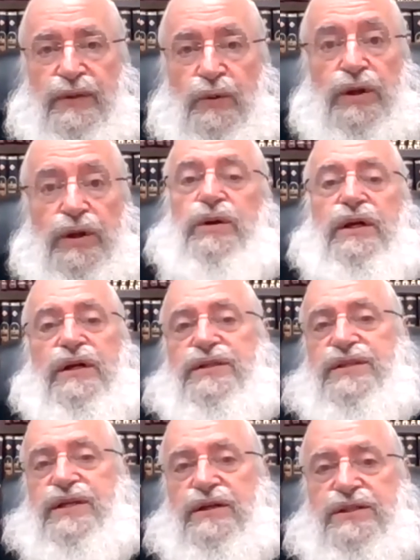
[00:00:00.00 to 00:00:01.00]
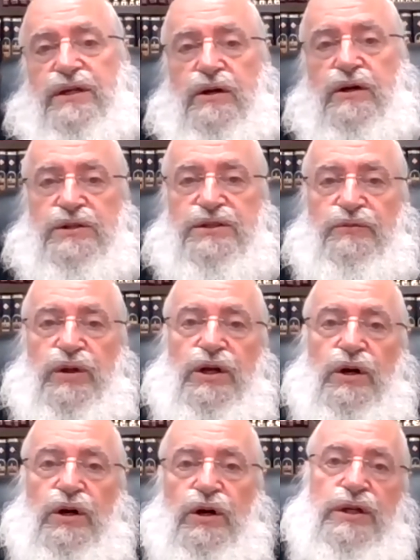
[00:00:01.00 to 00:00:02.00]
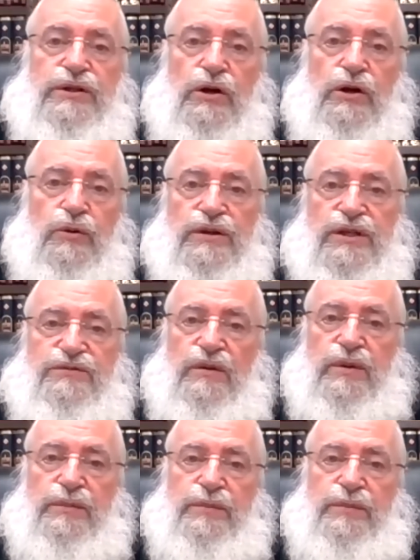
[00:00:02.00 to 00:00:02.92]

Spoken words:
we don't need Exeris Akosa. We don't need to learn this from a